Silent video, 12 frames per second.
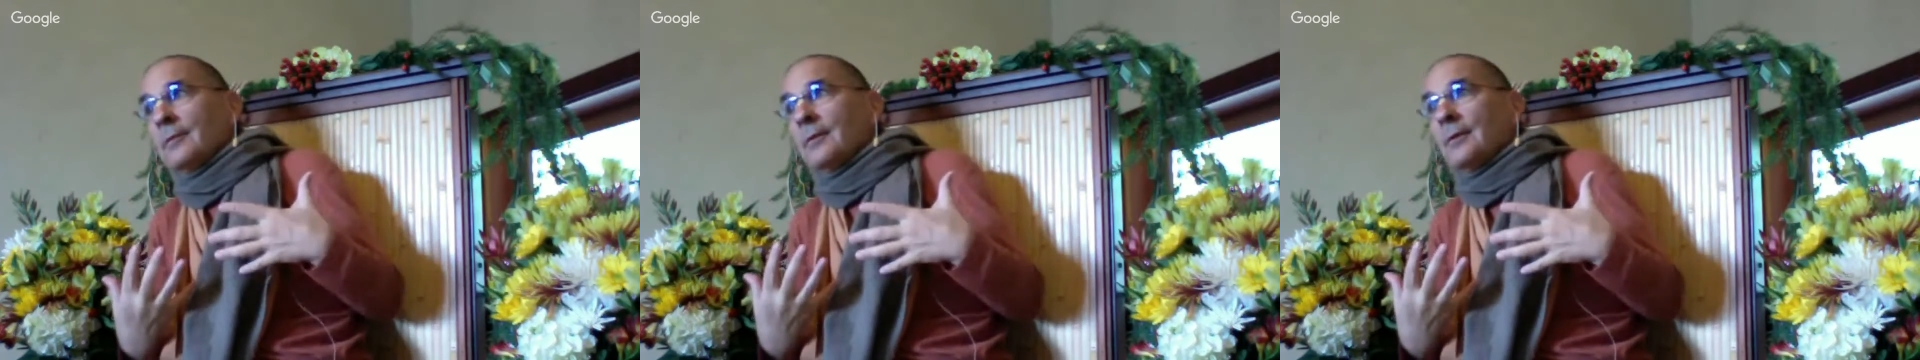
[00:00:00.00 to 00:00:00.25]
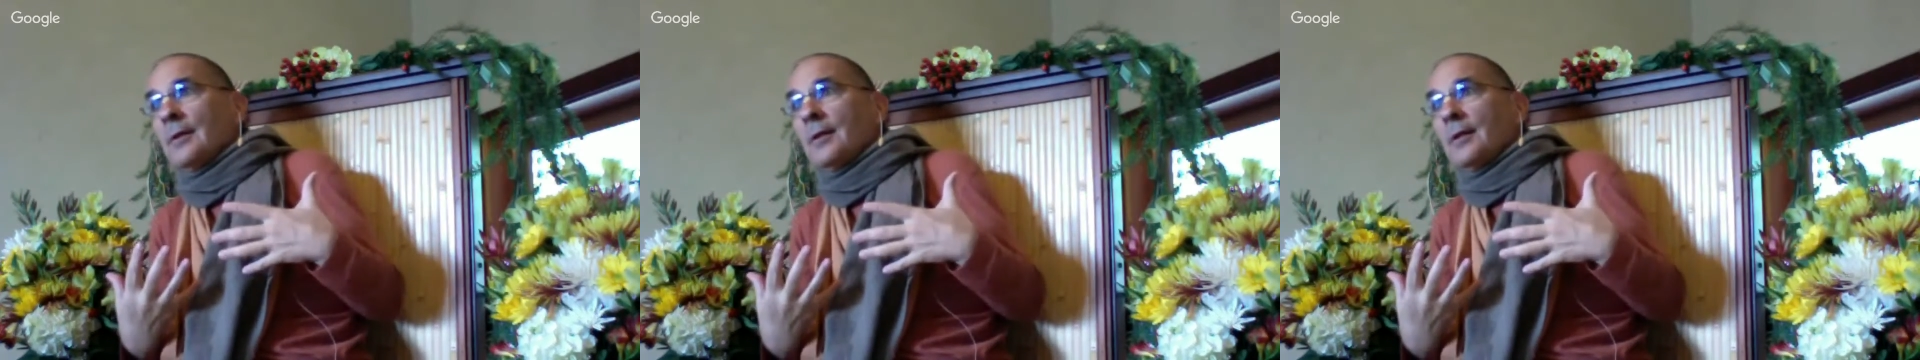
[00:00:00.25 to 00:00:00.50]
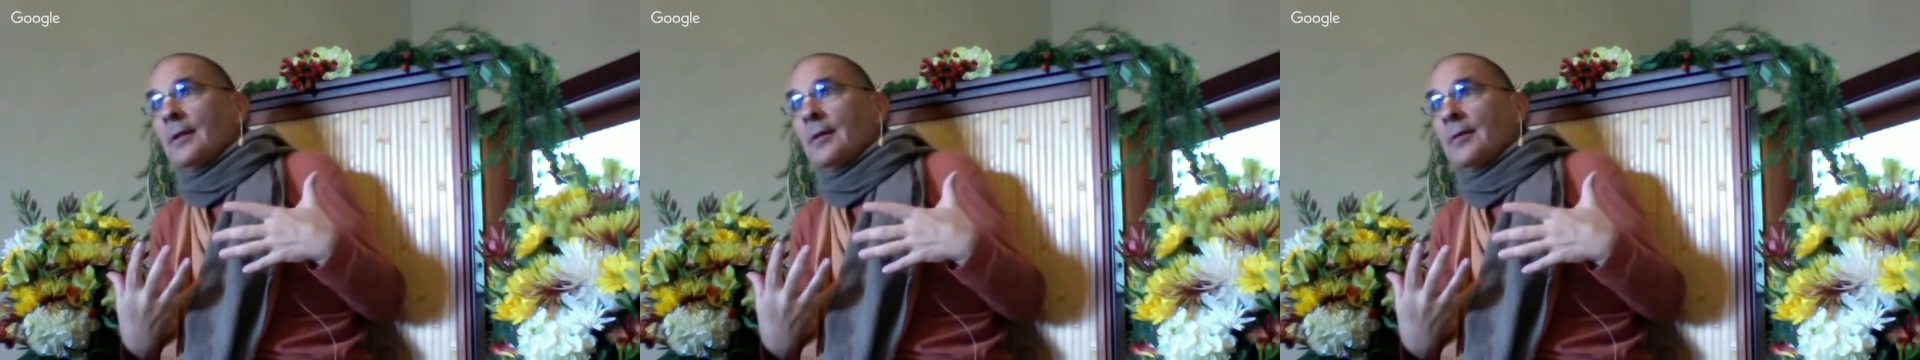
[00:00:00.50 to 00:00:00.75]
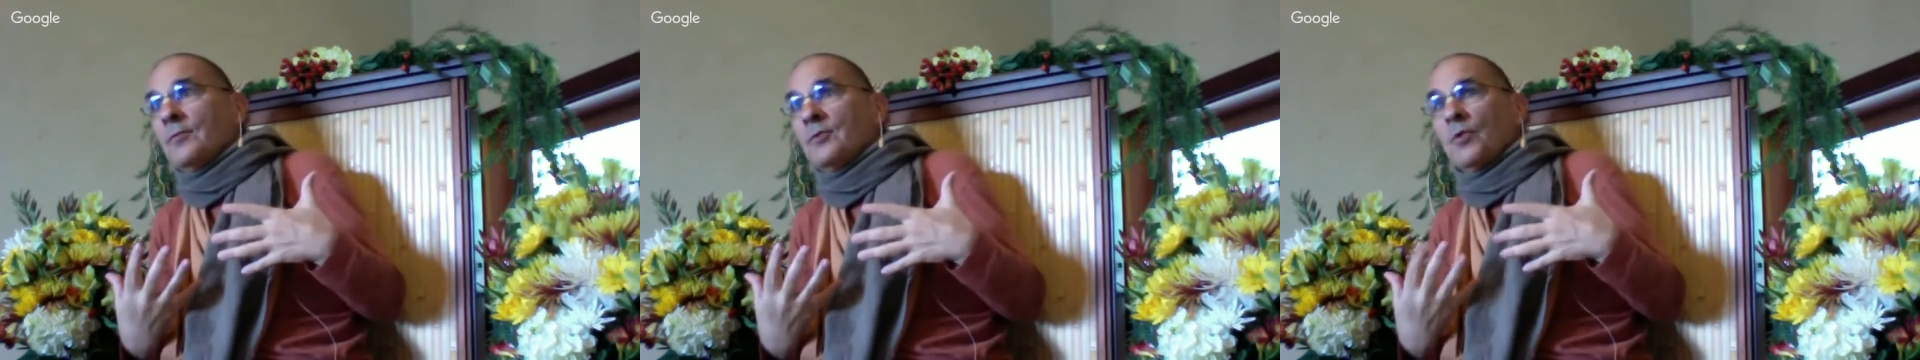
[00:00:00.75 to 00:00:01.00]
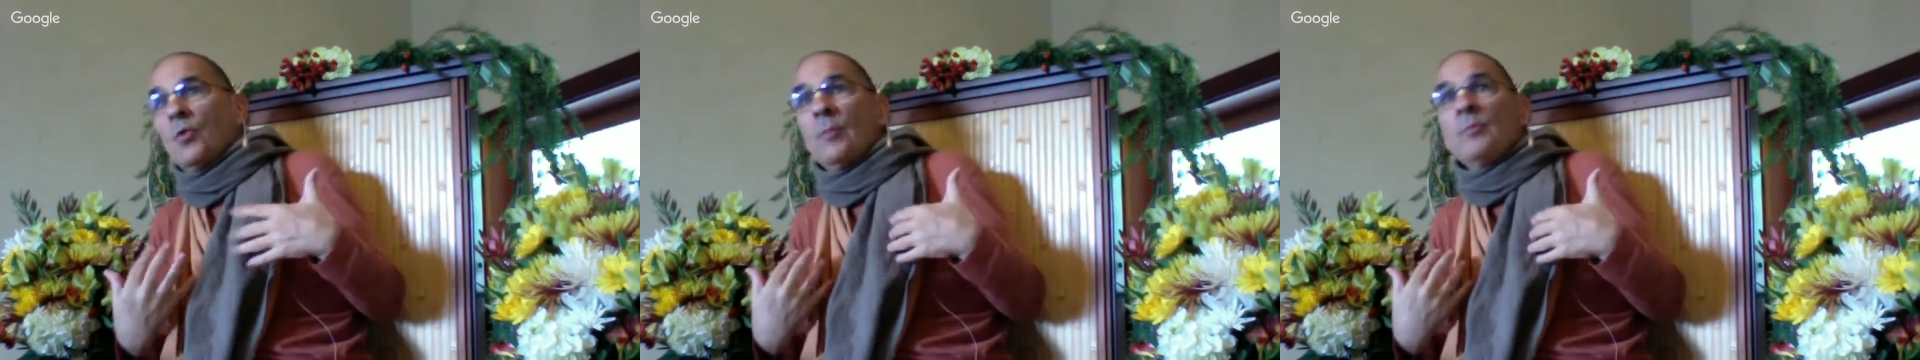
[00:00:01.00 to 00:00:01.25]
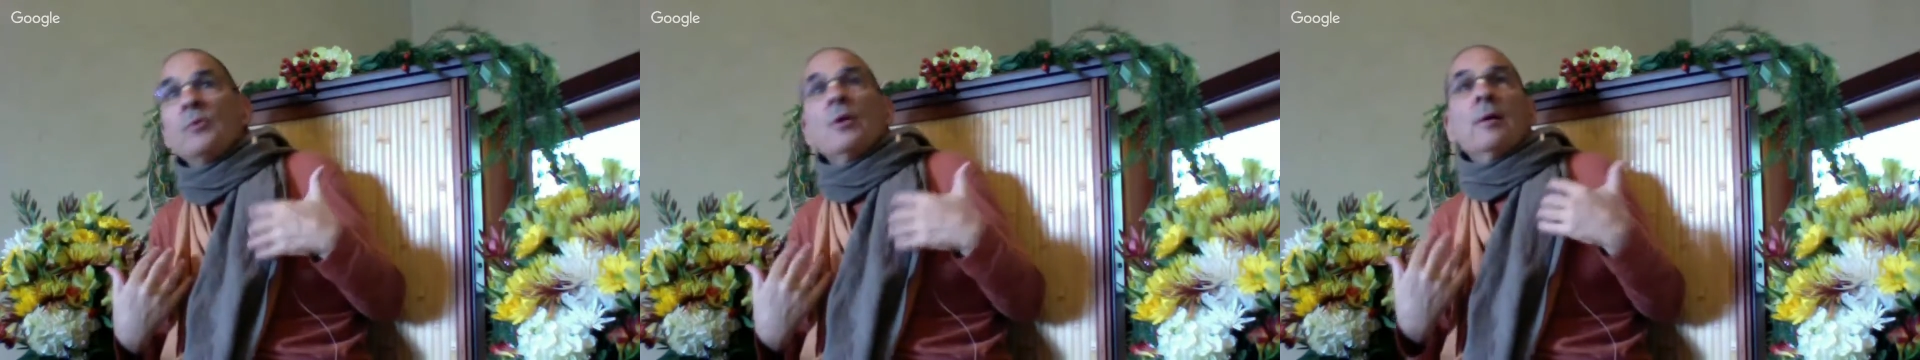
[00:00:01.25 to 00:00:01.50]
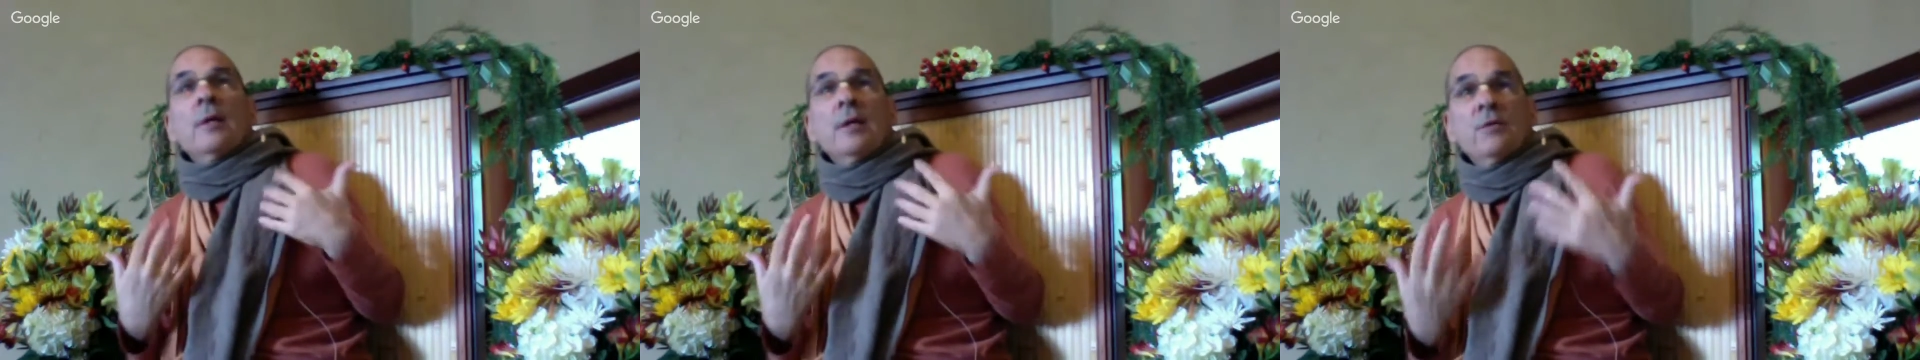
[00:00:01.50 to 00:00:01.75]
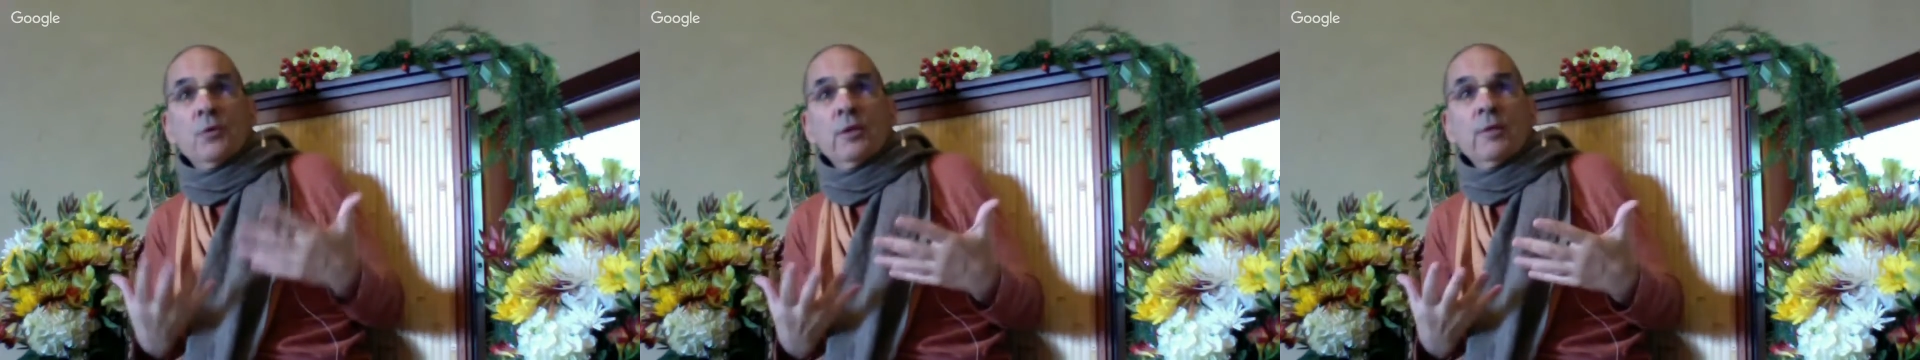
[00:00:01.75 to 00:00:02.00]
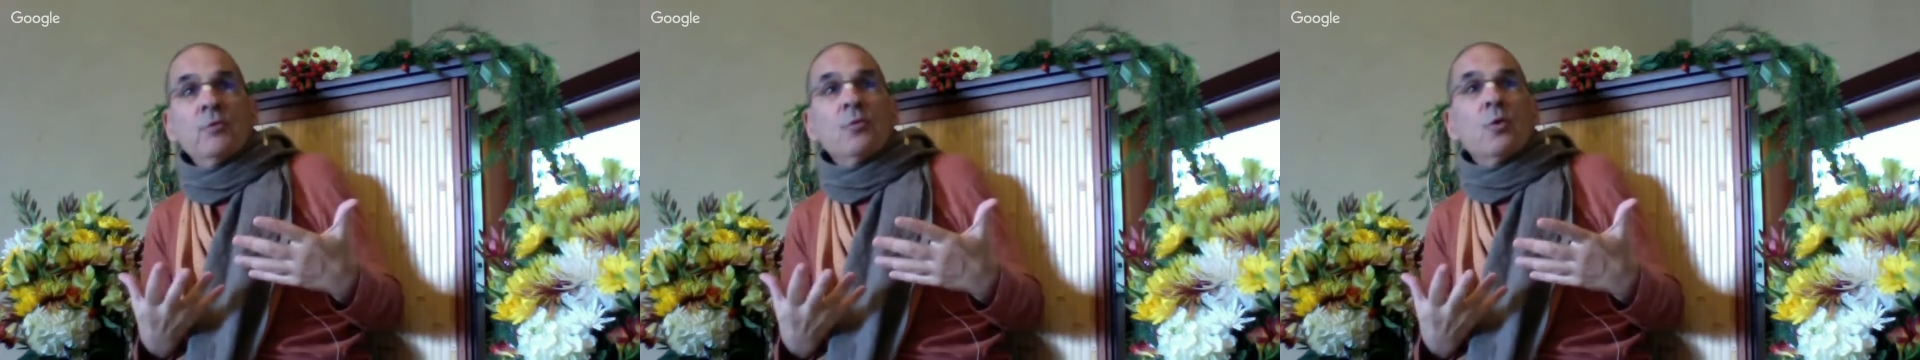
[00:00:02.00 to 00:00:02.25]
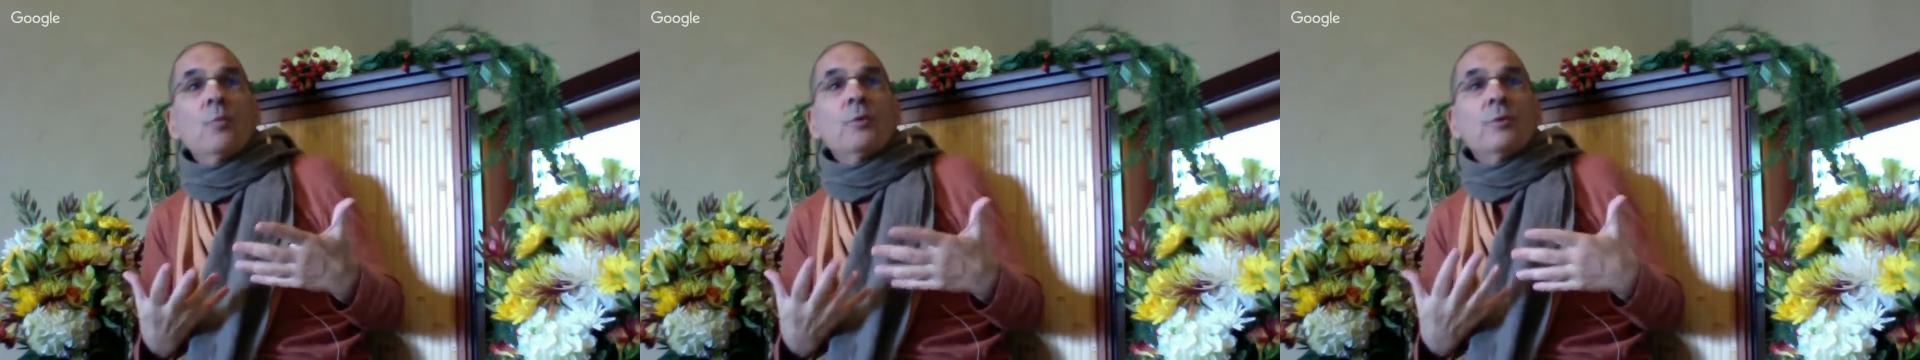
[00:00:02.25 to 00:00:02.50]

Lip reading: he fully absorbed